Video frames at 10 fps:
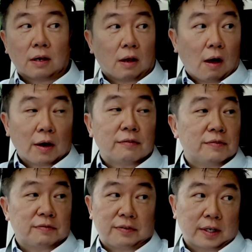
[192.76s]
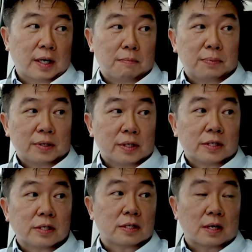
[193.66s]
a lot of different
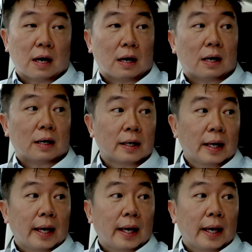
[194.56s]
companies are